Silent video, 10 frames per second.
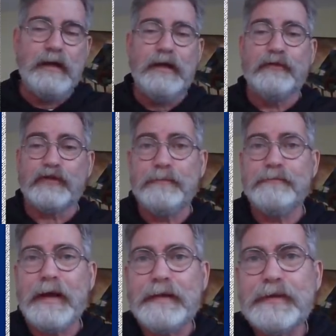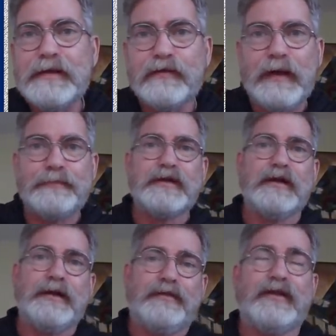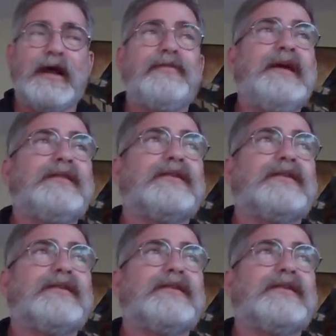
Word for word: So it may be the reptilians. And I think the